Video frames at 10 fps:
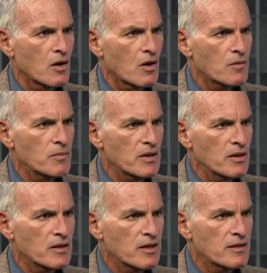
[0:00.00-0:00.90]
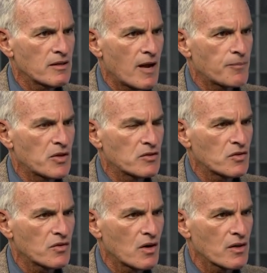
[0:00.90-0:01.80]
army kidnapped
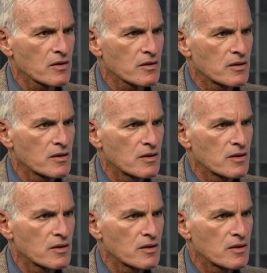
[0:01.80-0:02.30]
his father.